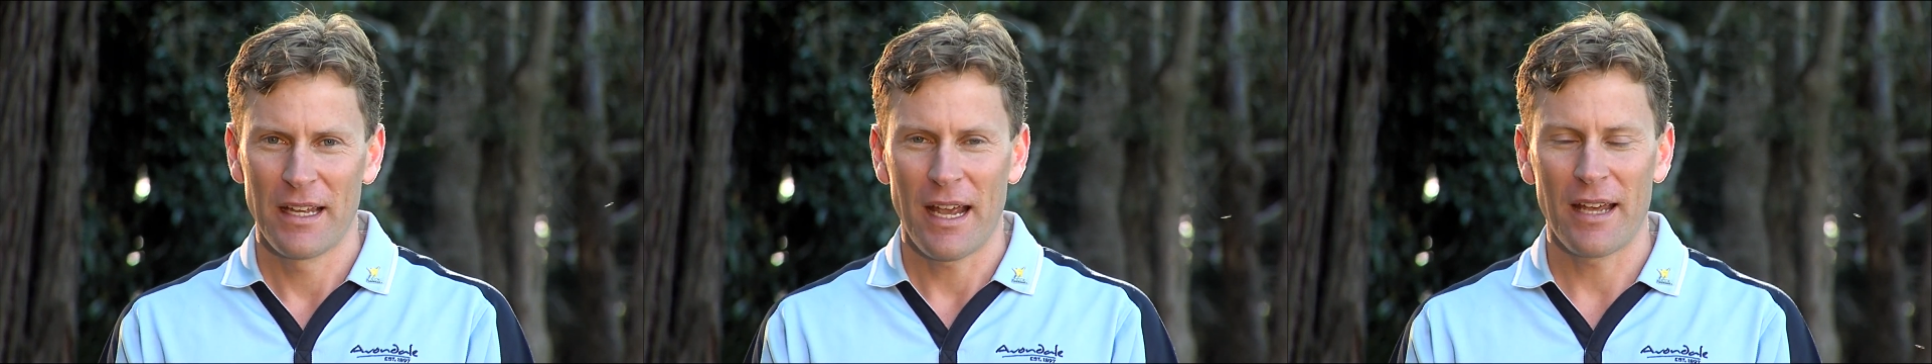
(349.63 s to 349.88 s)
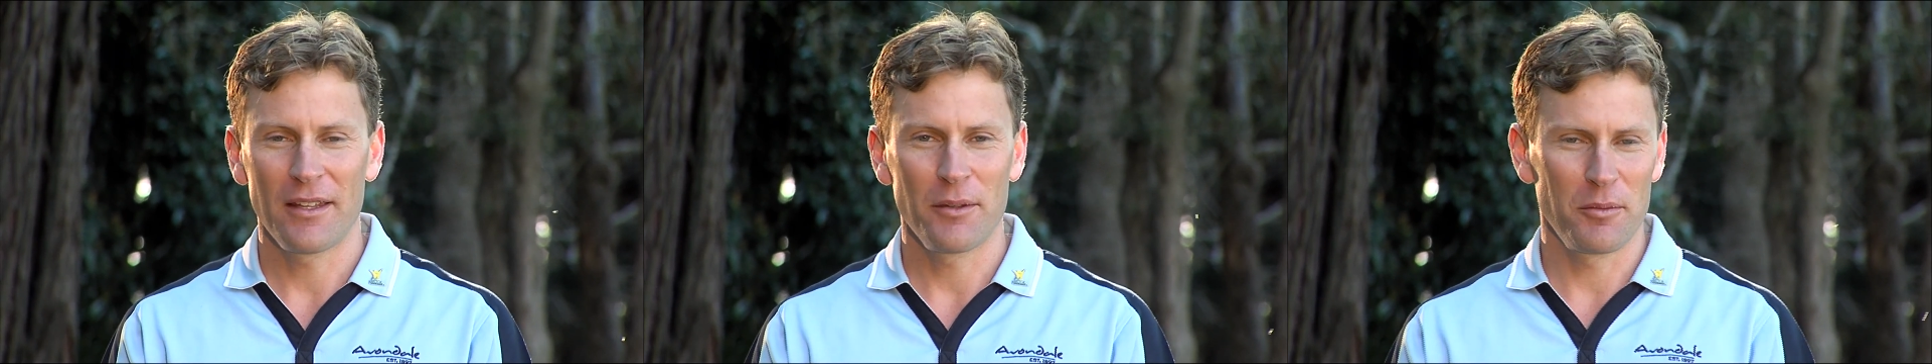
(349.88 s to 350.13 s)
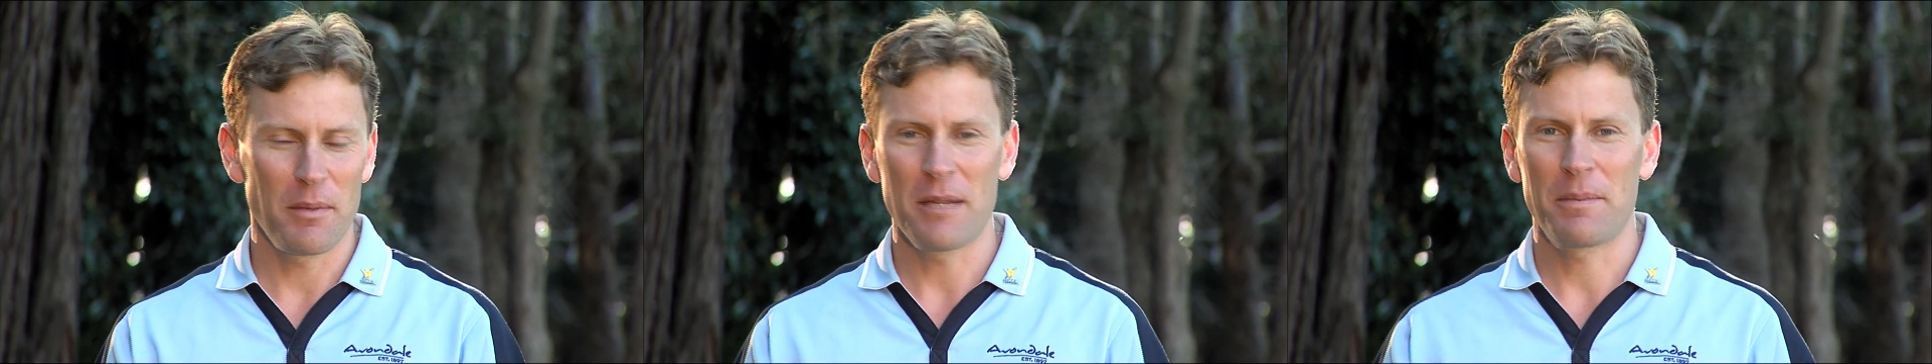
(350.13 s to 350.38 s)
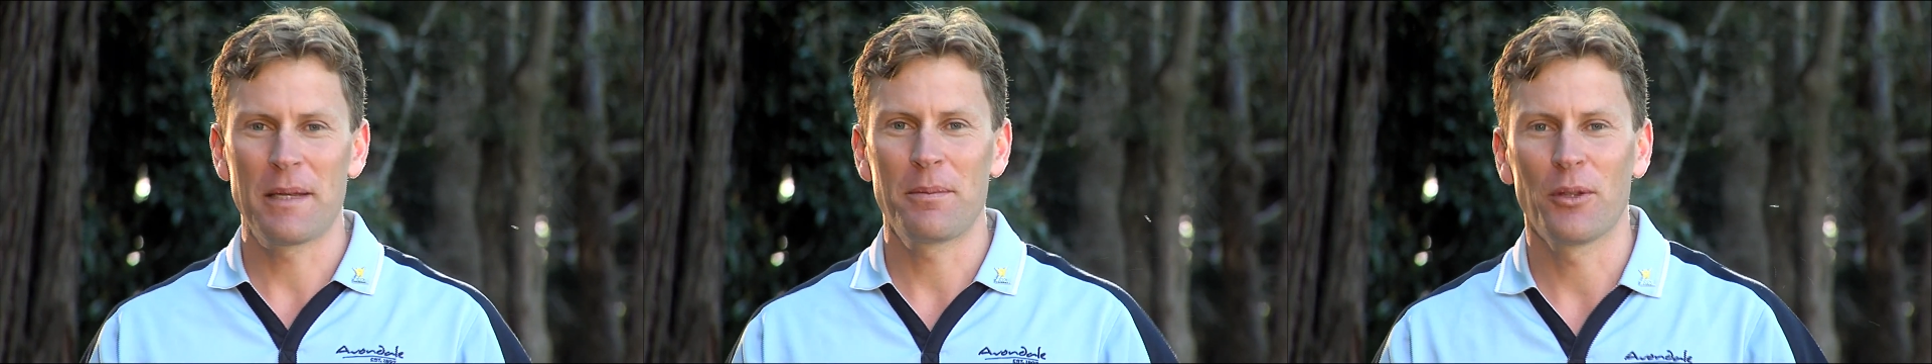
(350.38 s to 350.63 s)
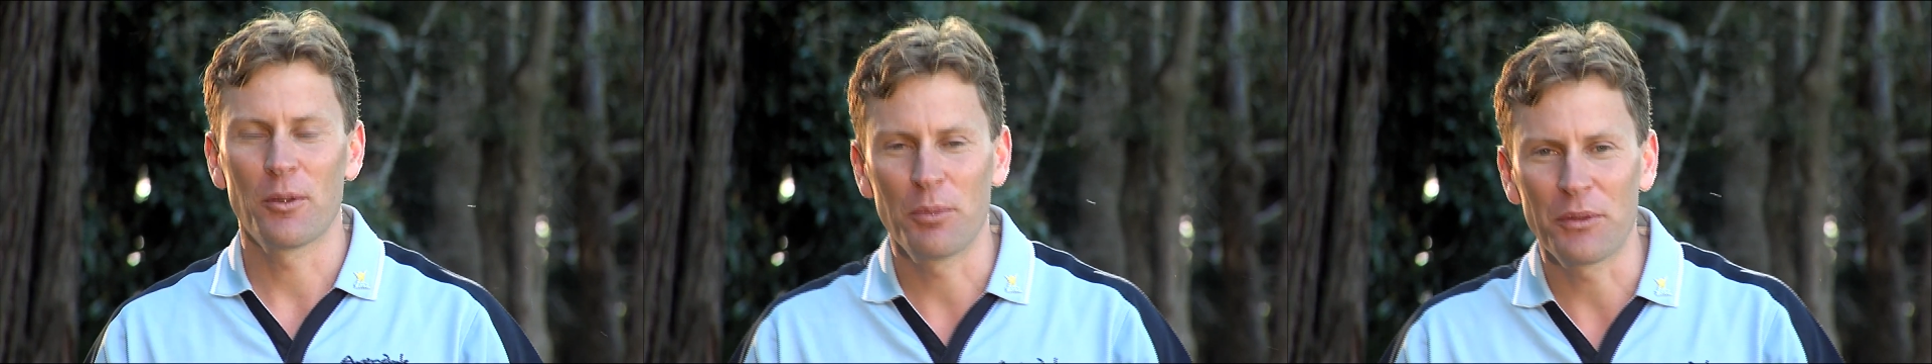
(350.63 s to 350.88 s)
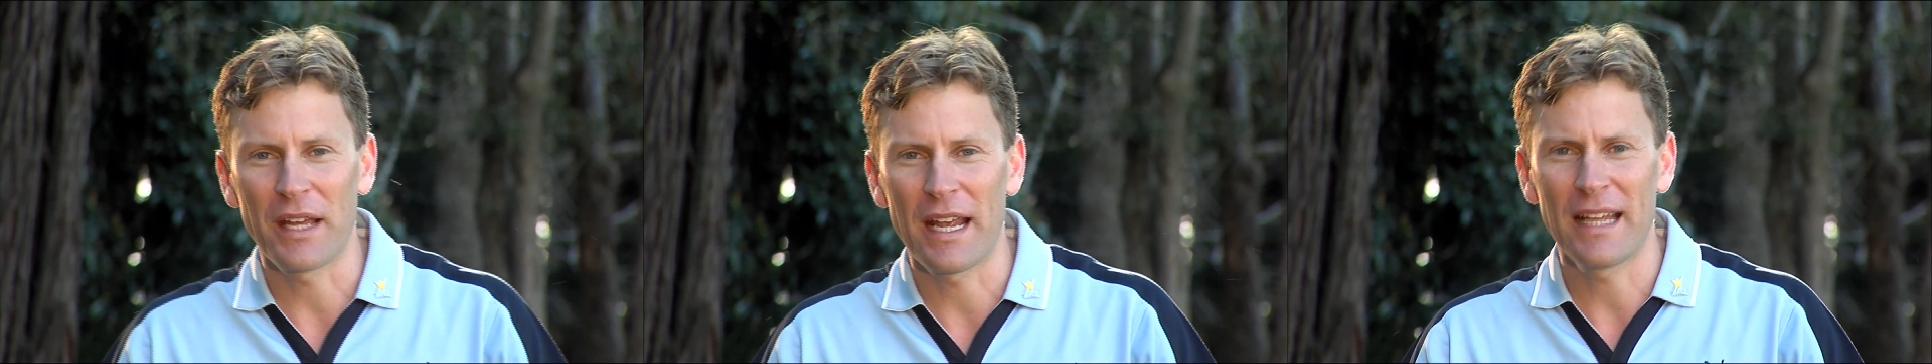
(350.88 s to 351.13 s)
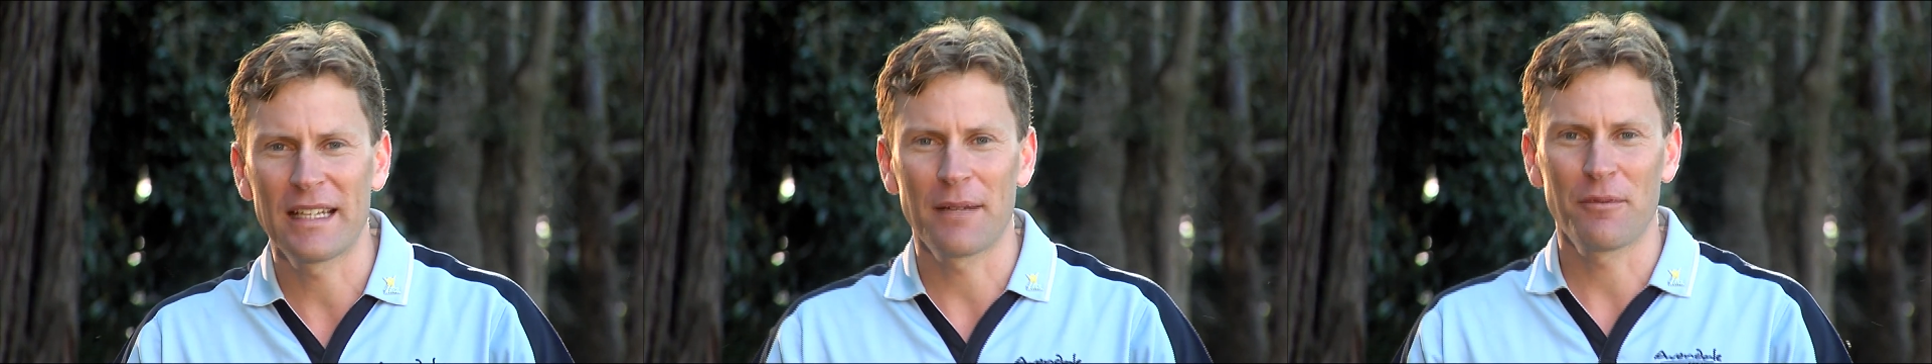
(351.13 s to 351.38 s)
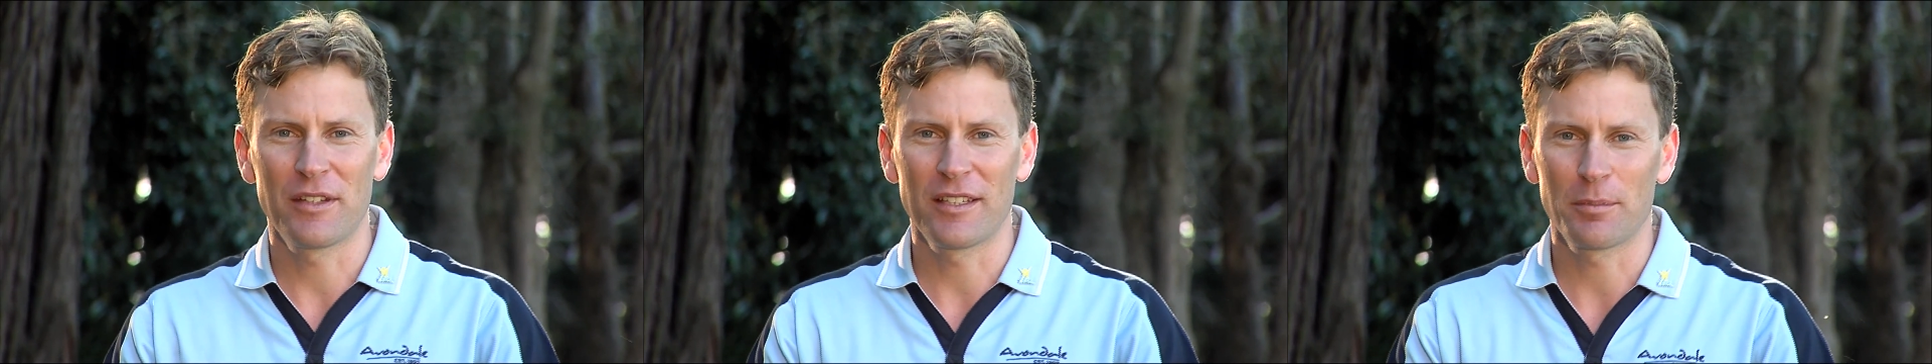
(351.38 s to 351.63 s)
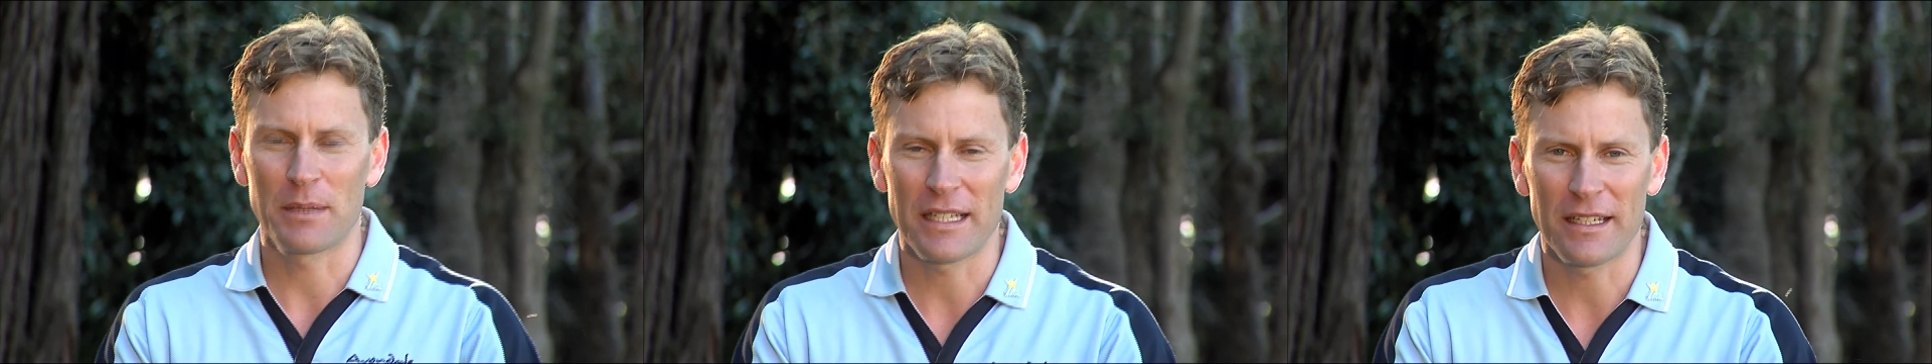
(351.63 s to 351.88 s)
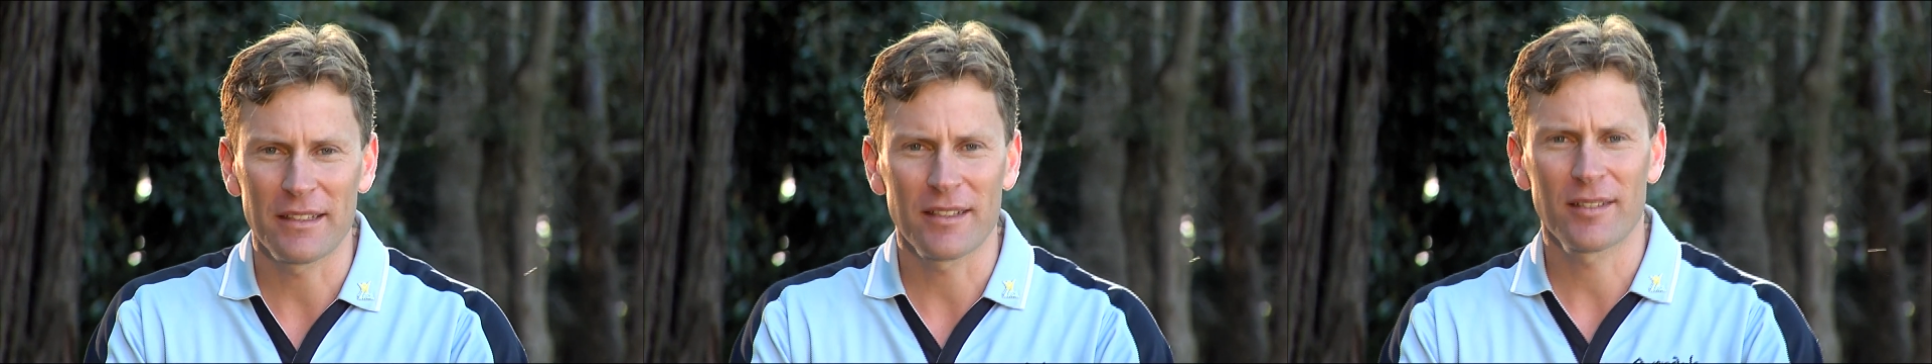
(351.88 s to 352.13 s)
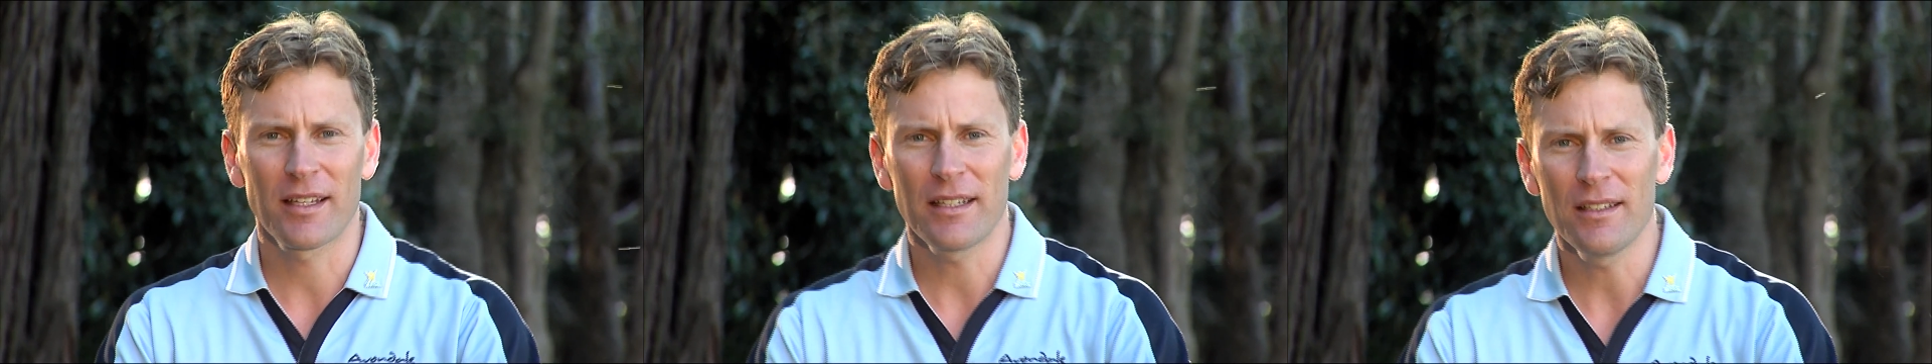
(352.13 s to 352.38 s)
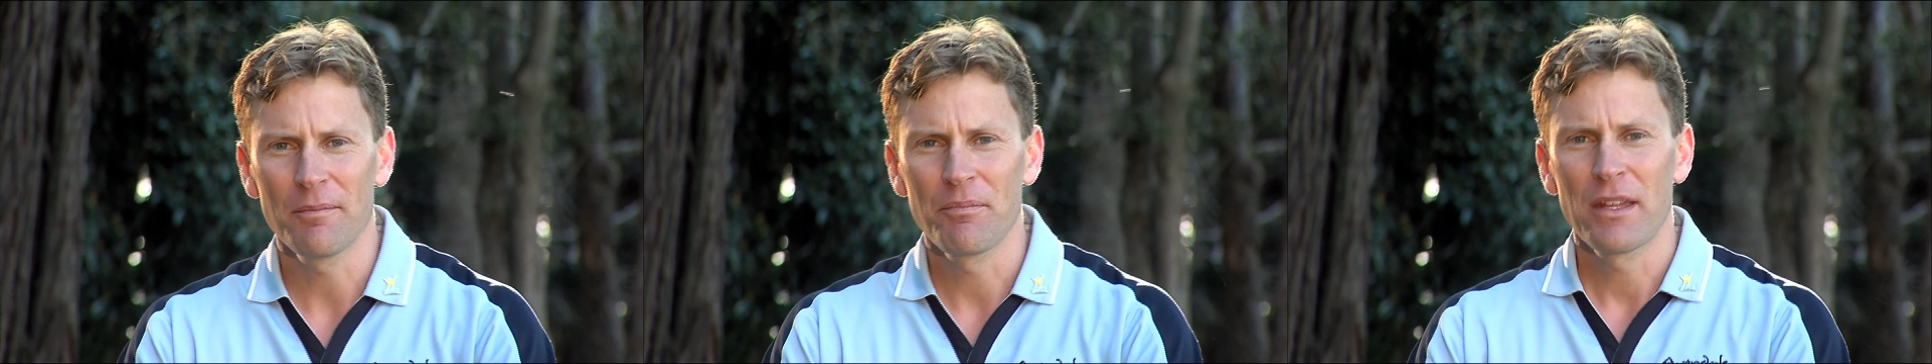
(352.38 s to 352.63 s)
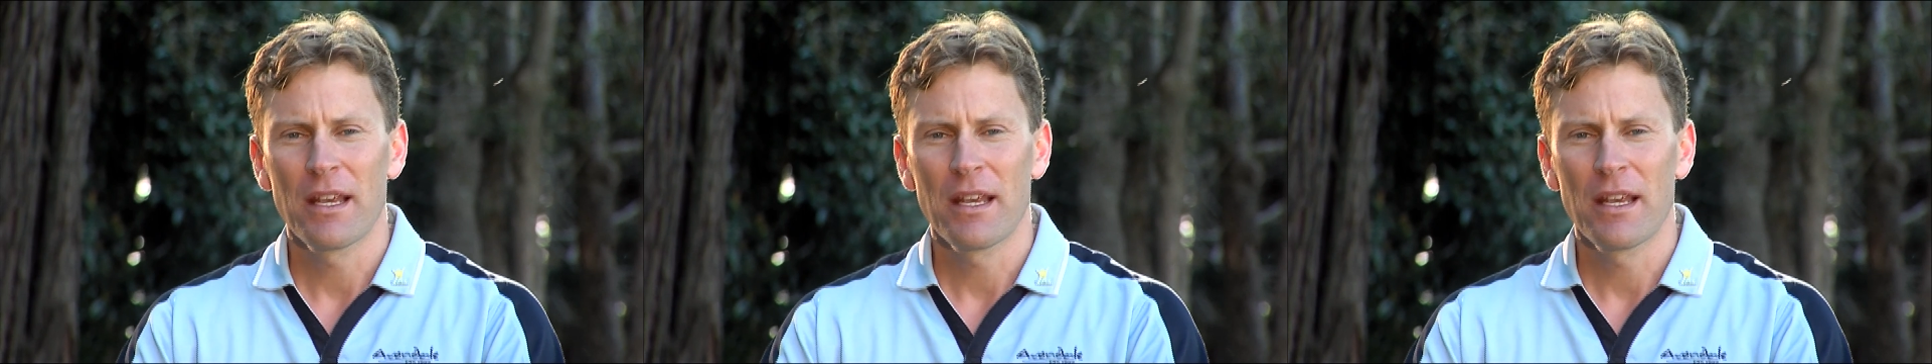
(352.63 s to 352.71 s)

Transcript: And there were many people that put their hand up for this particular study.